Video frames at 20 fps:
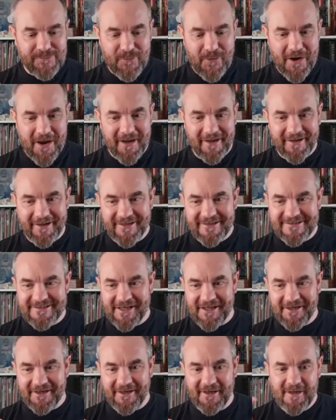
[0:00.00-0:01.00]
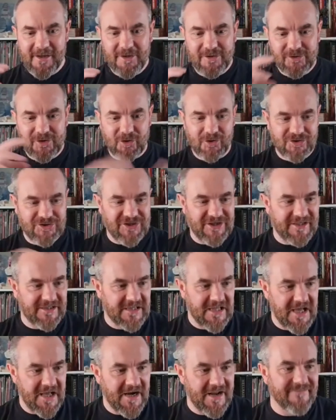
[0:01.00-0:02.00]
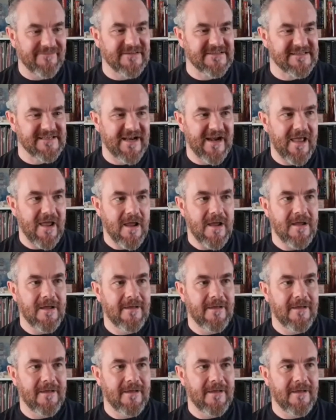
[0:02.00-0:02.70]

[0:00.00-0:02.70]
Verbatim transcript: where it's like they're all sitting there having dinner.